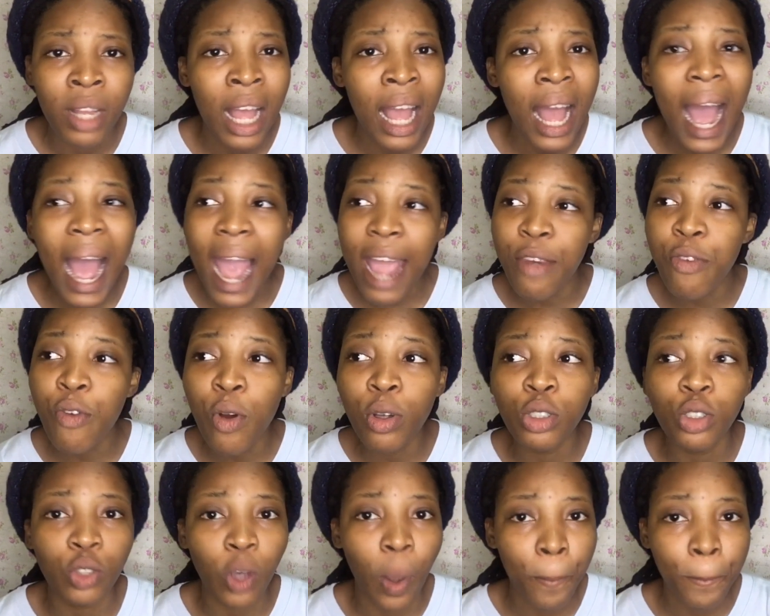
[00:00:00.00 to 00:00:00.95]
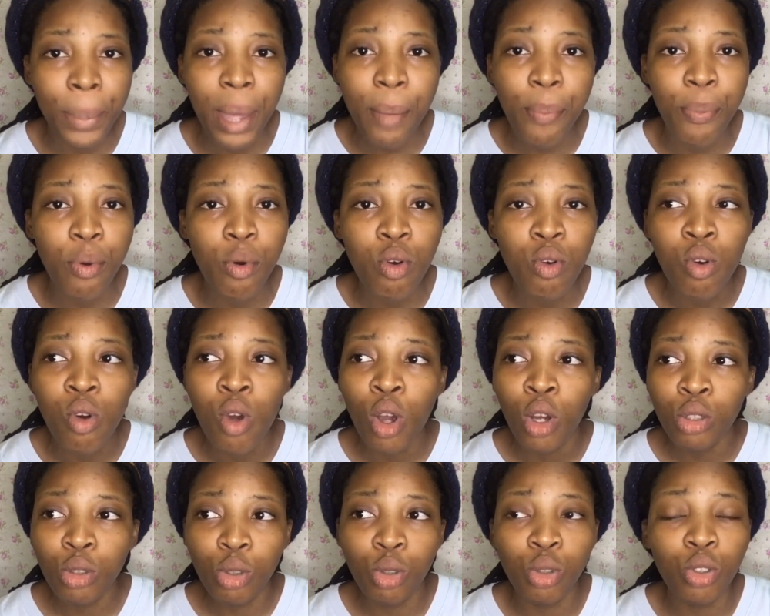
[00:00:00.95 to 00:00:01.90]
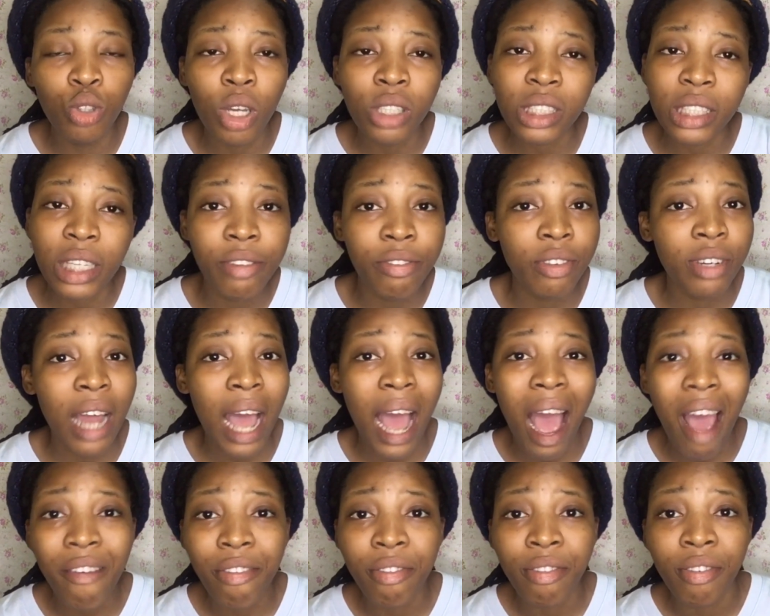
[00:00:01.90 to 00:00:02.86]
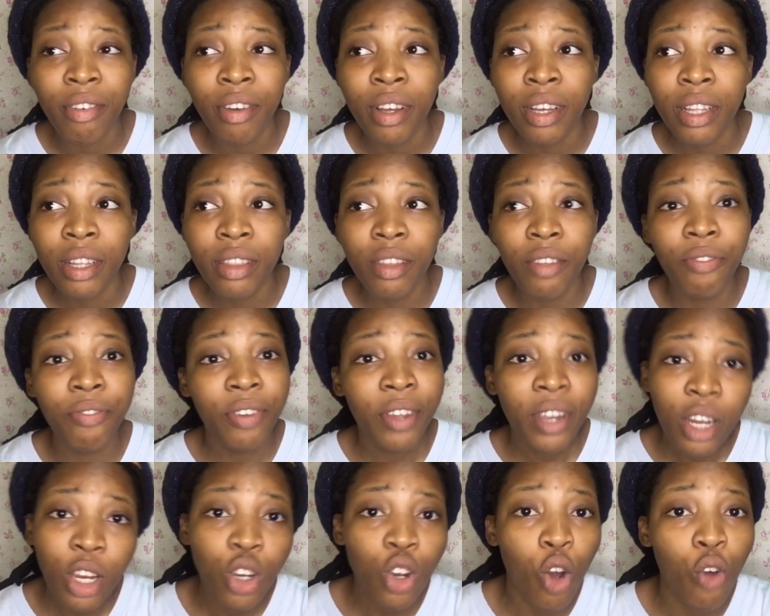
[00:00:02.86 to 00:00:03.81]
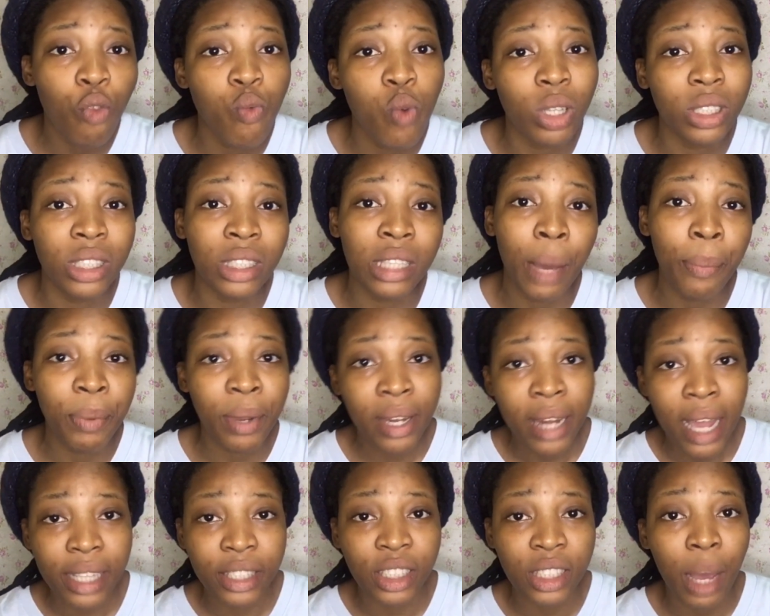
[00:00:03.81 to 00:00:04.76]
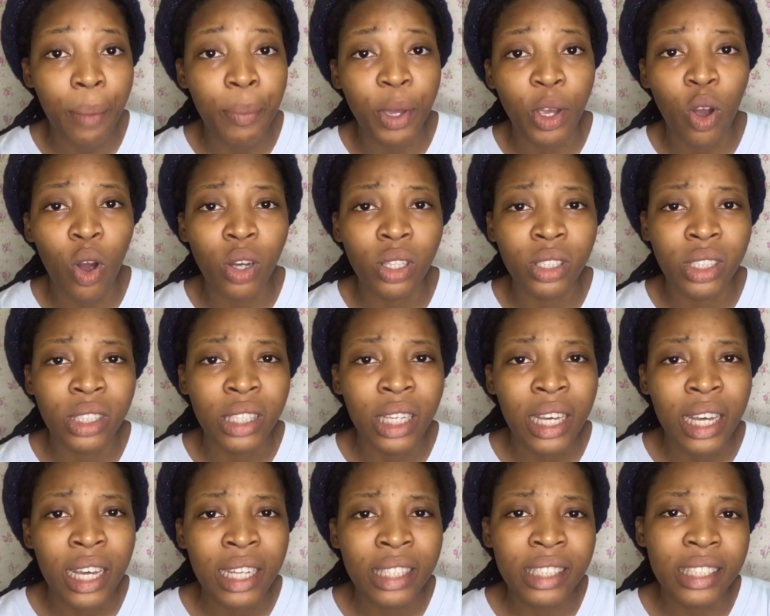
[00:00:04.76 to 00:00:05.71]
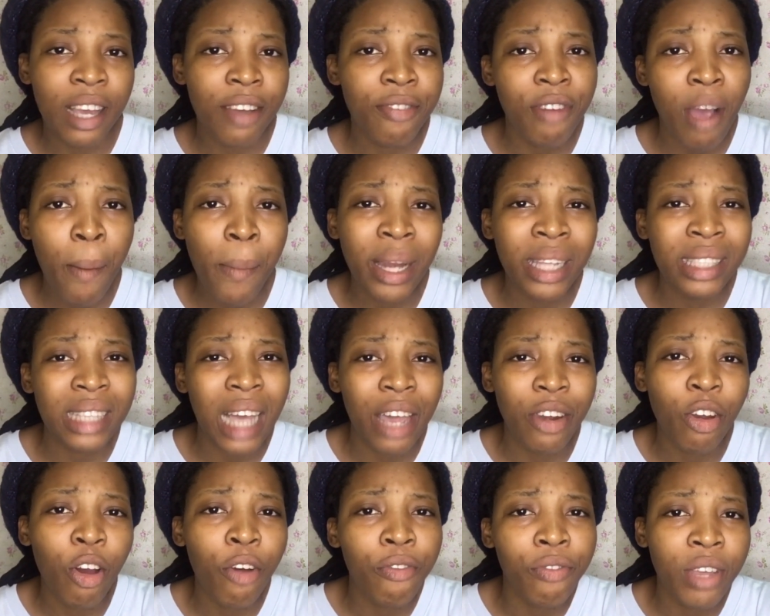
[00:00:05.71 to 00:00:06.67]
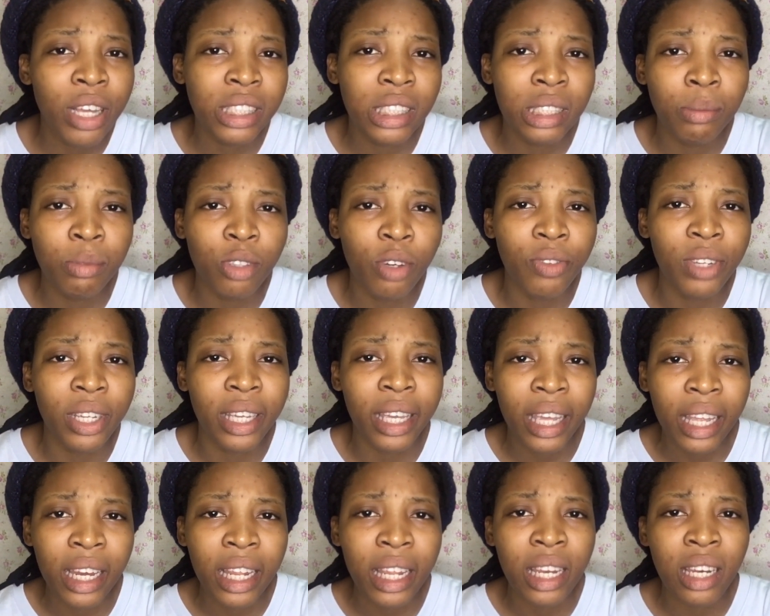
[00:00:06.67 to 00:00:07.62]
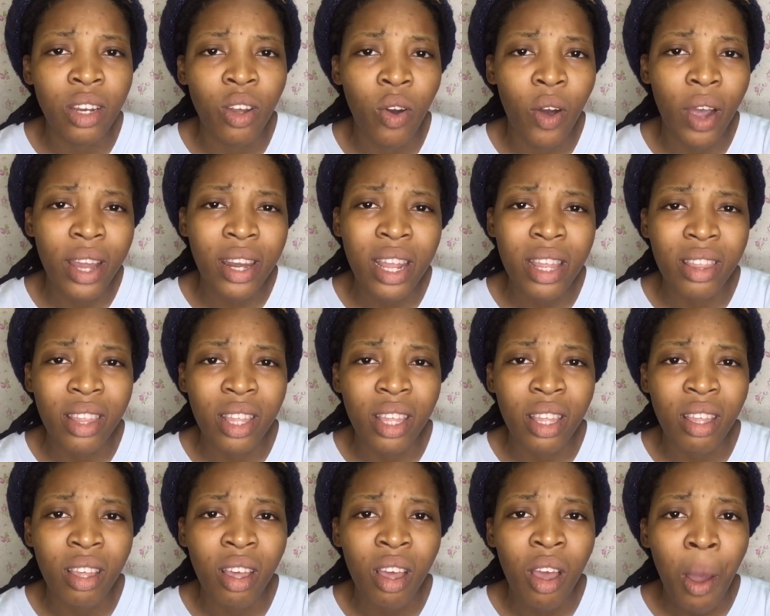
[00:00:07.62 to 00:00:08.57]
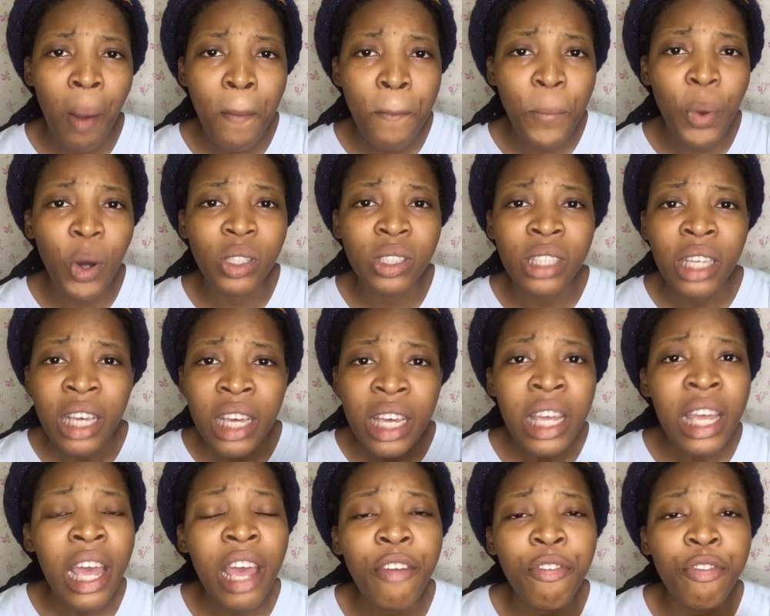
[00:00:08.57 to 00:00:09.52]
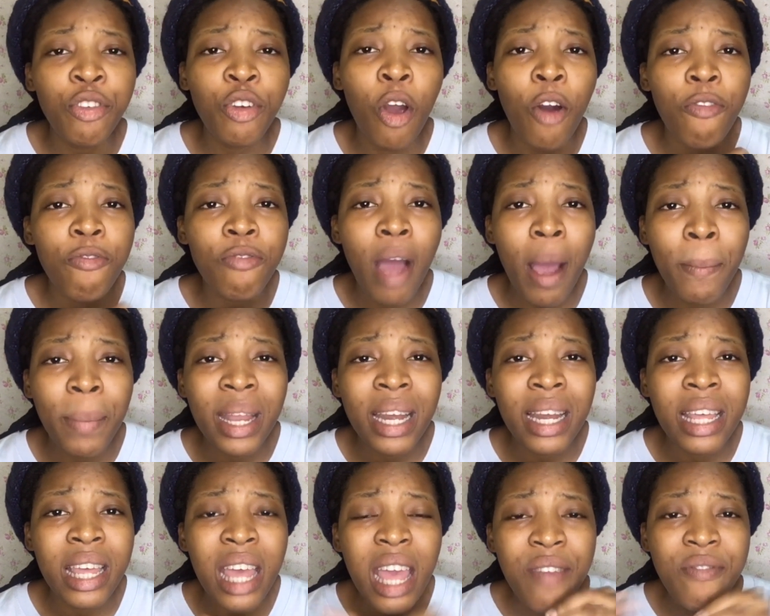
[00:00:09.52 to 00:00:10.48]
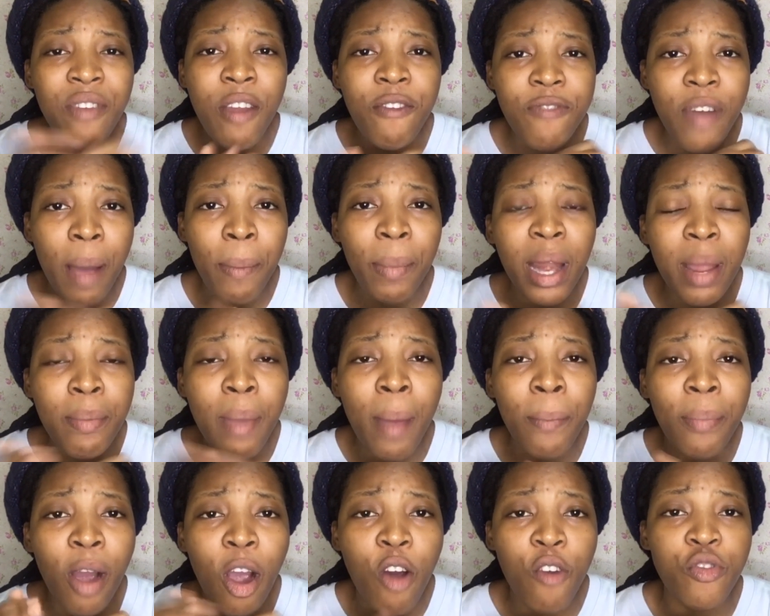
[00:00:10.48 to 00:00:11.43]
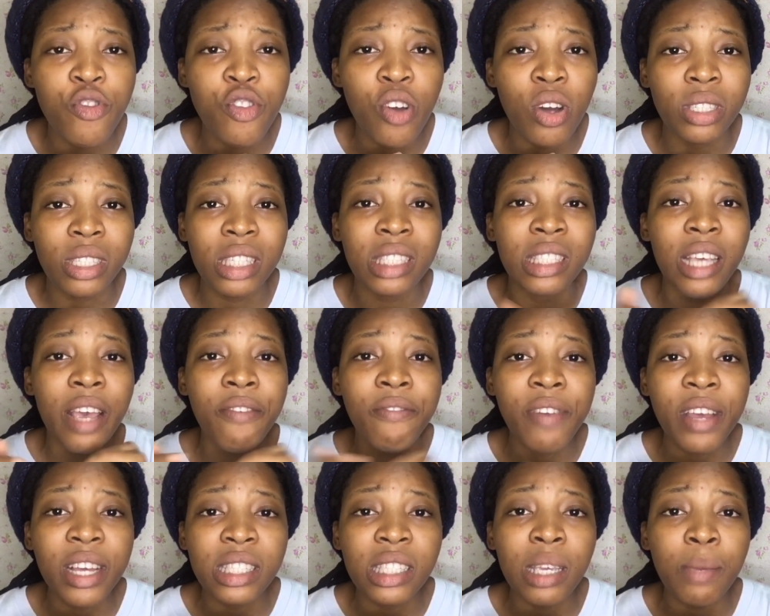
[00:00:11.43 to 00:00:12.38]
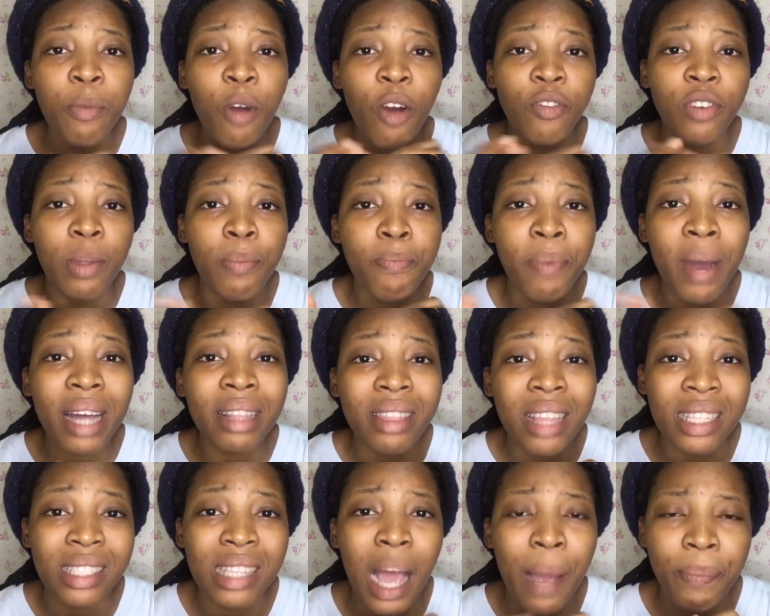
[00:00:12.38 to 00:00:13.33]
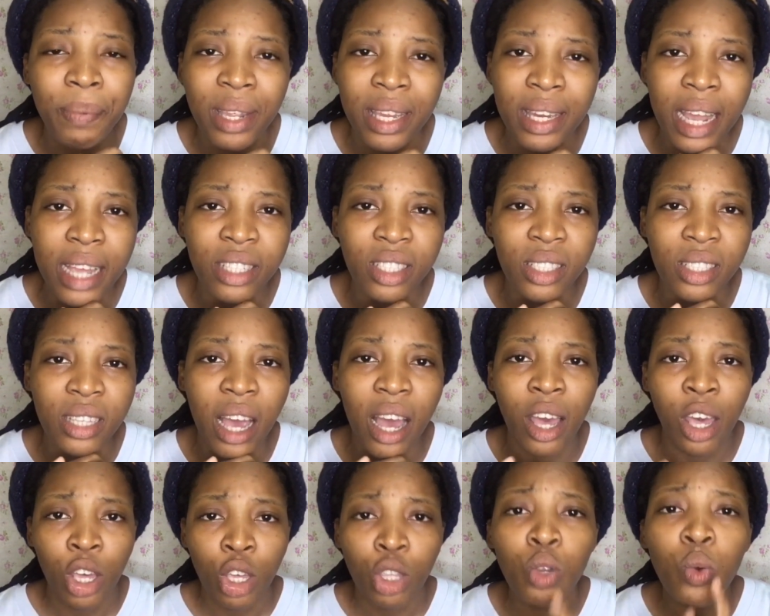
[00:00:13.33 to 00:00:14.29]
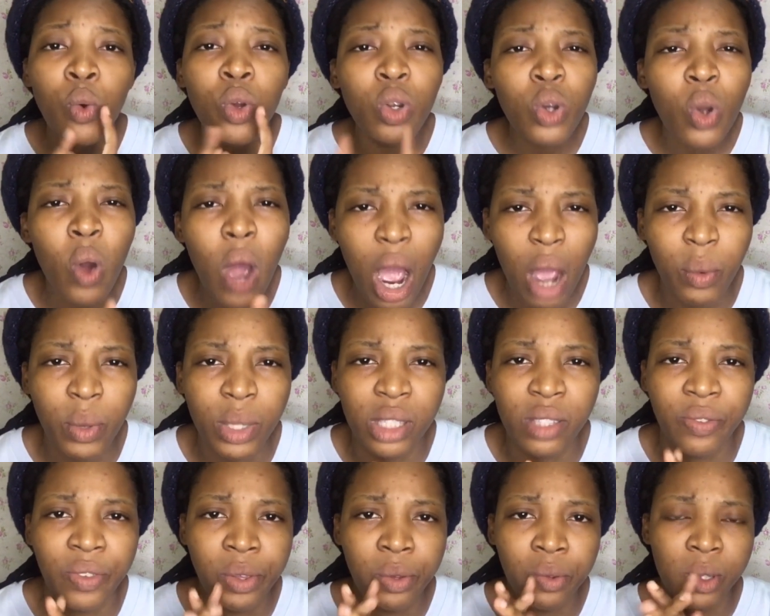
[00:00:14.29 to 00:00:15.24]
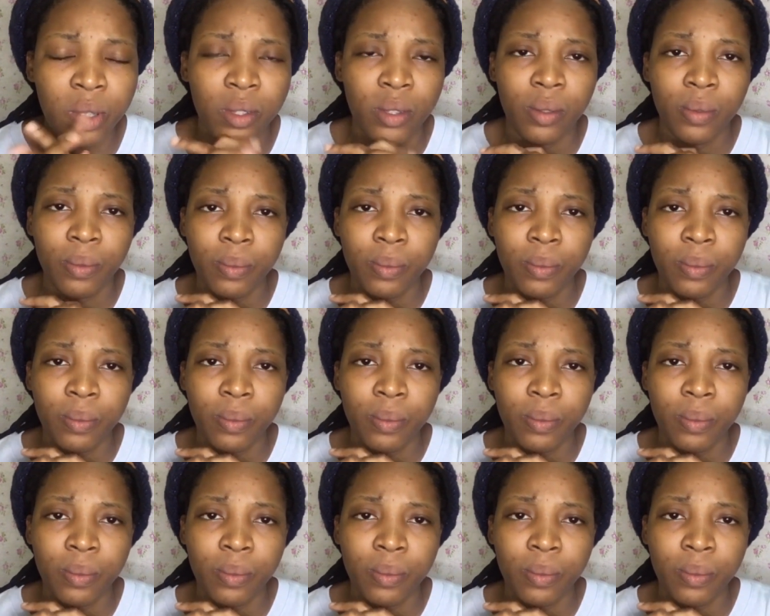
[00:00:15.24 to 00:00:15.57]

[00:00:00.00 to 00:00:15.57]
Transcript: I know some people do not even have the feeling of what is happening in Nigeria because their families are not victims of the killing or anything. But if a family member of yours is a victim of the bad things happening in Nigeria, you will know how it feels.